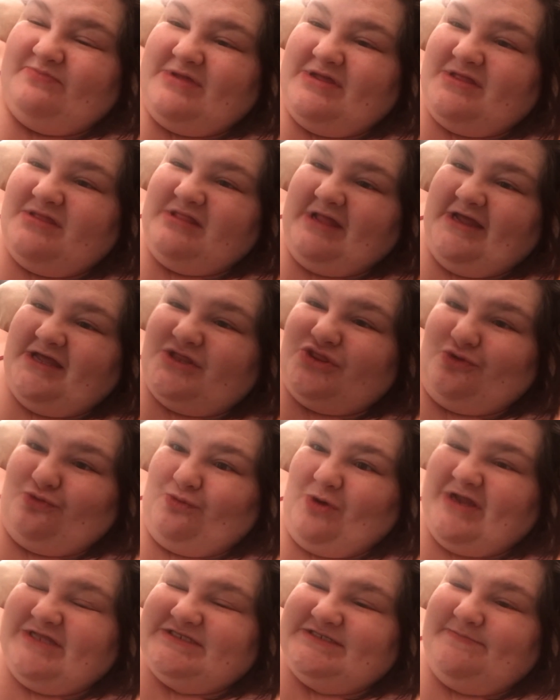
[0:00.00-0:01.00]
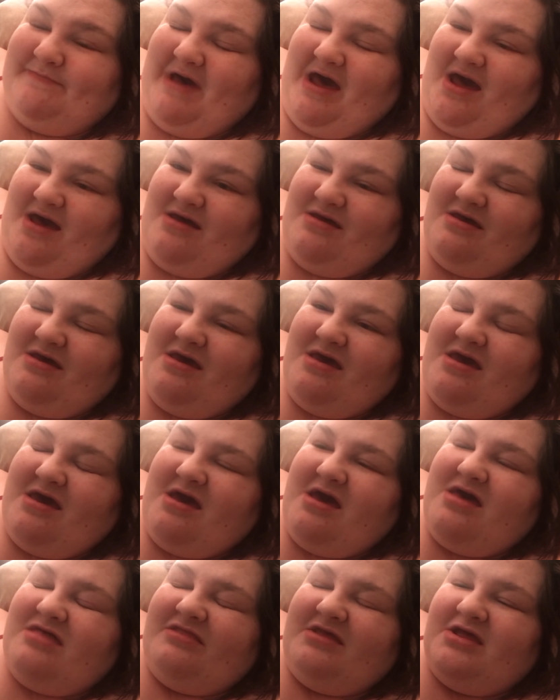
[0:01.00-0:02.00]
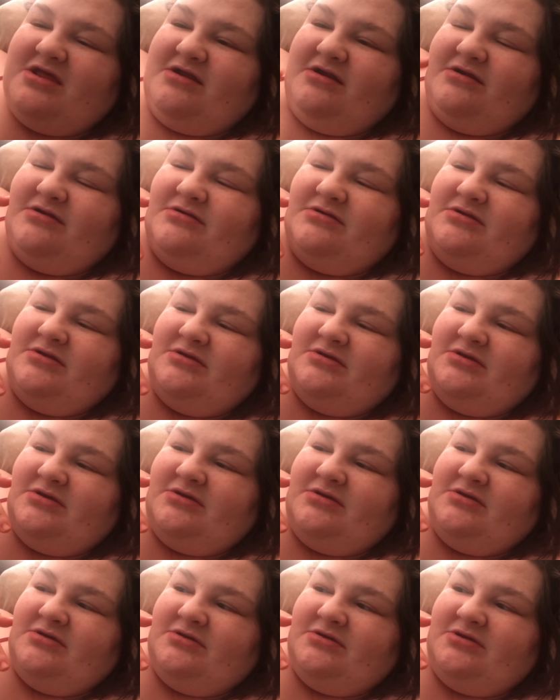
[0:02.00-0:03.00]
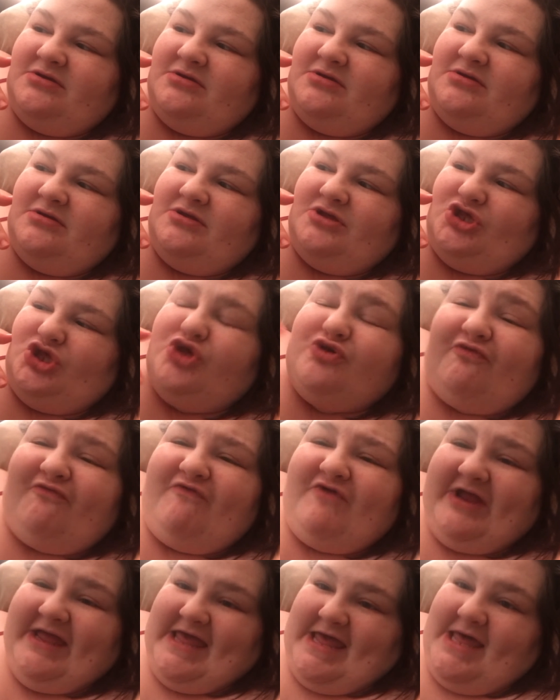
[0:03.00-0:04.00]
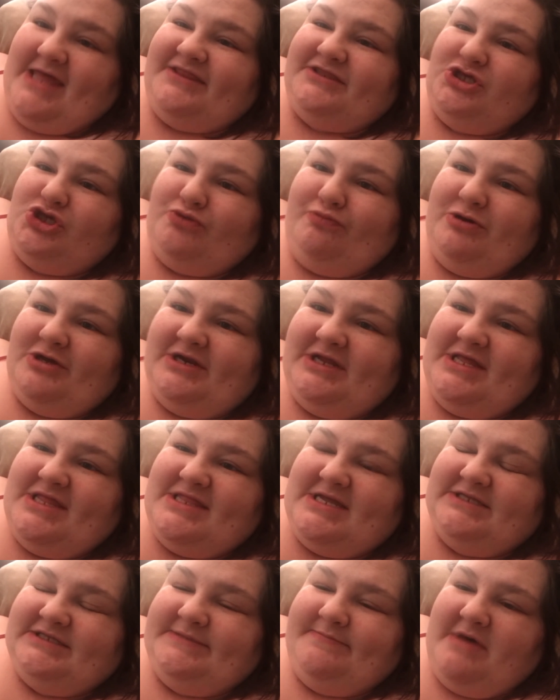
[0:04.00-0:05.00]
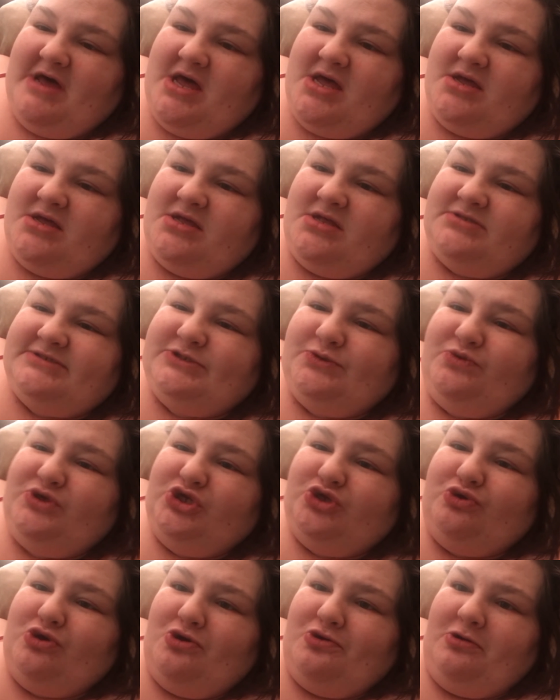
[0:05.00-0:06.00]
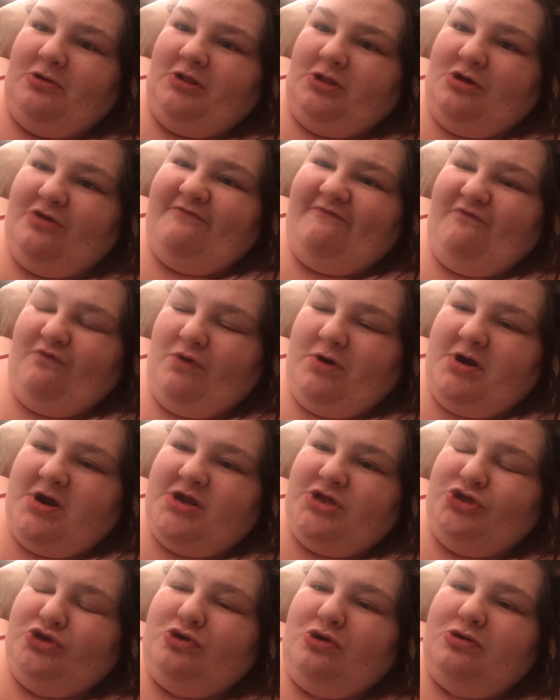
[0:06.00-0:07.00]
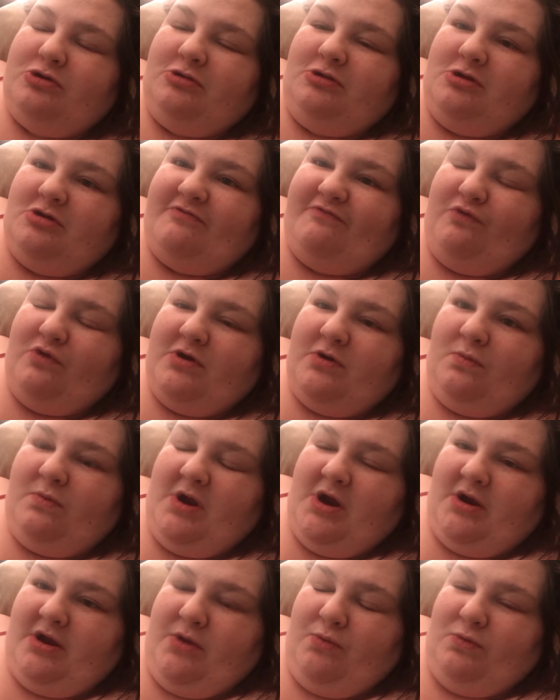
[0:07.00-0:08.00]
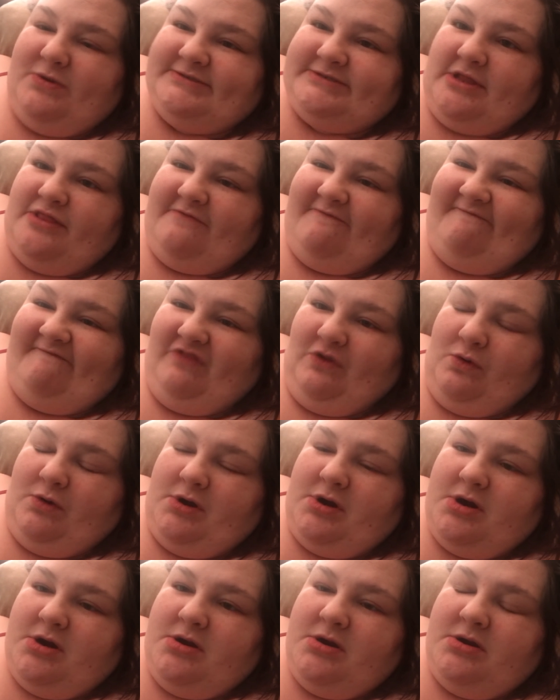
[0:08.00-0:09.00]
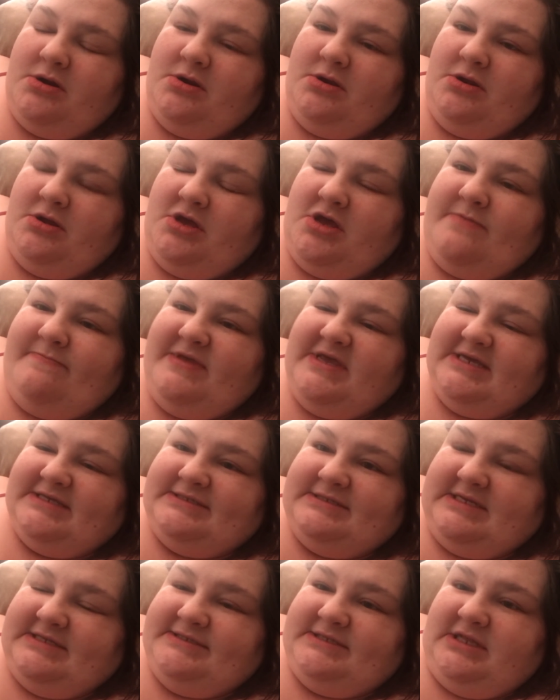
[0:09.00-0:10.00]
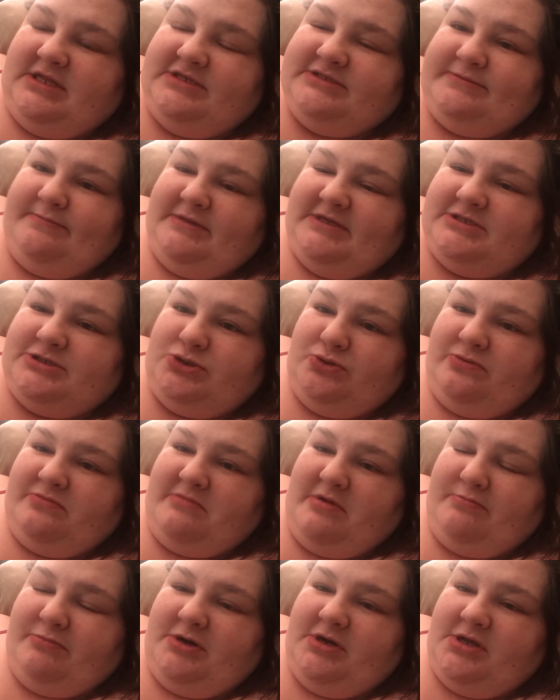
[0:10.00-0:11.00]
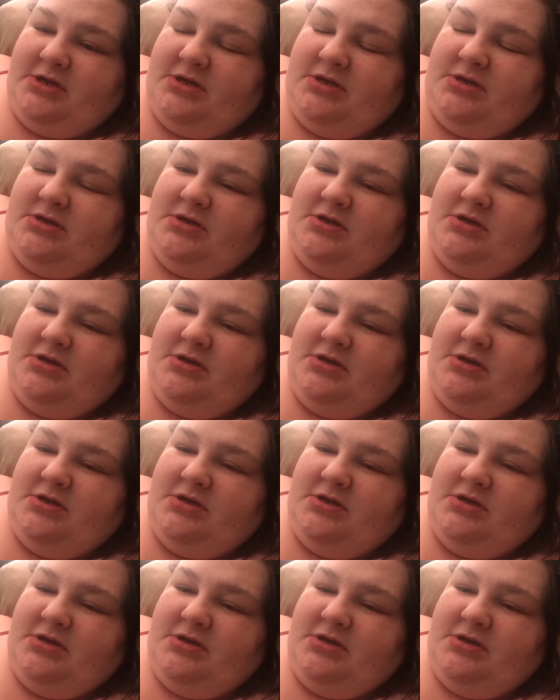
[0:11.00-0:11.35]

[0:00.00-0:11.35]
and, like, in the right spot, and then you forget that you put it in that spot? So when you go to look for it, you go to look for it where it was on the floor, because that's the last place you remembered it.